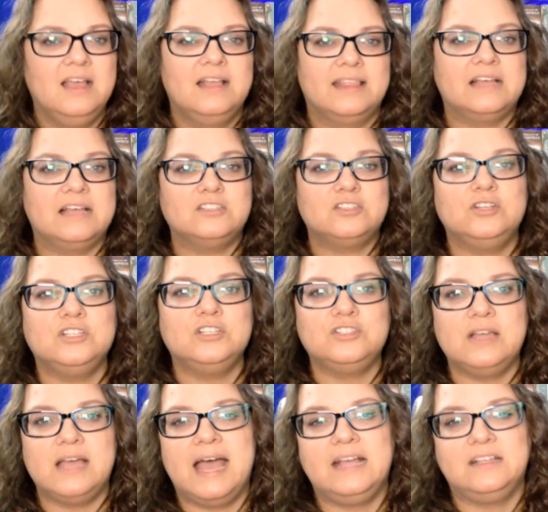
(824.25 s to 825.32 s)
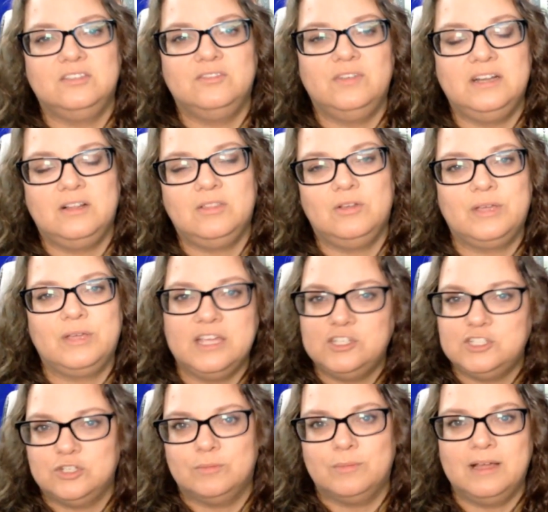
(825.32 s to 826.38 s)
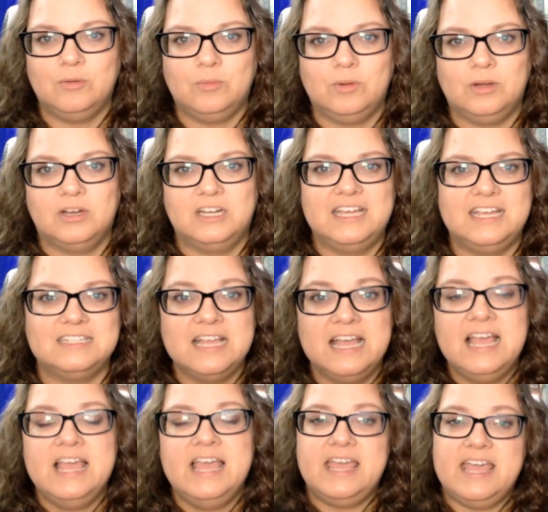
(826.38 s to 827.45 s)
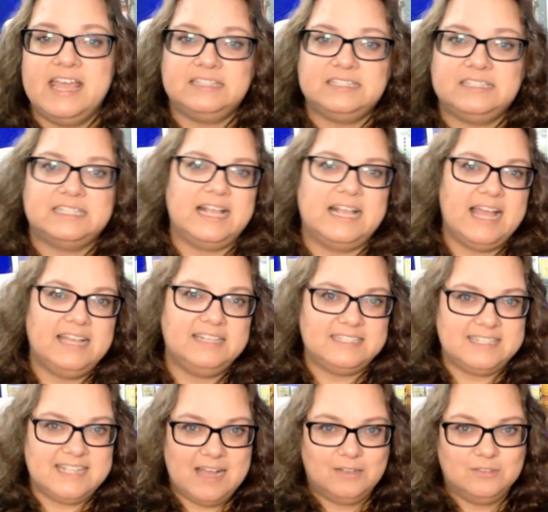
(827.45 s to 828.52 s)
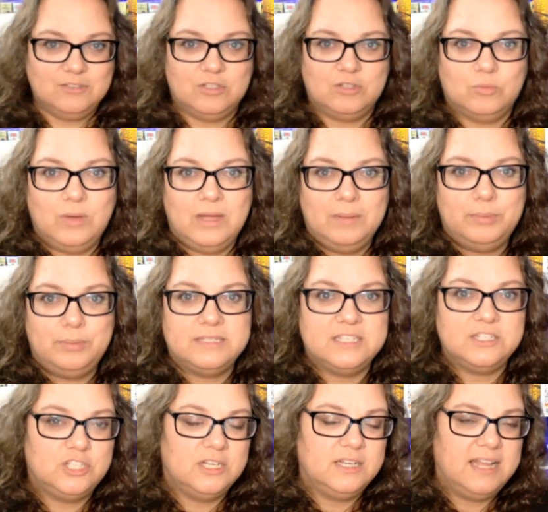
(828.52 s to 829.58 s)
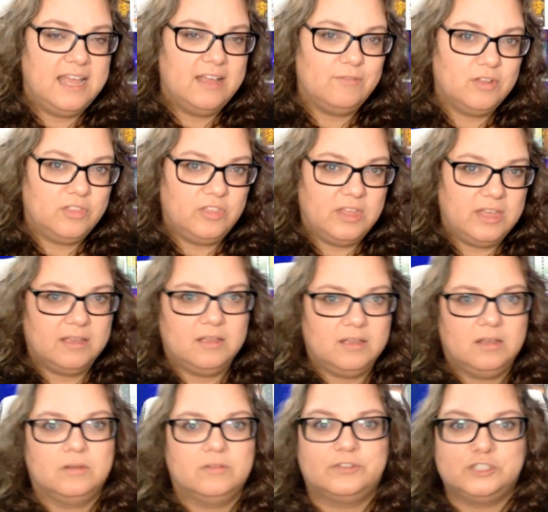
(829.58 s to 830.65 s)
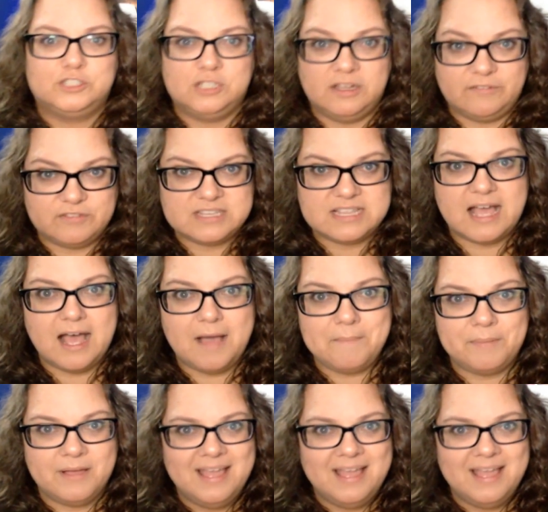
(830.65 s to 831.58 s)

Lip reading: Now, as soon as you activate a location, no matter where it is, it slides down to the 1 position. Everything shifts up.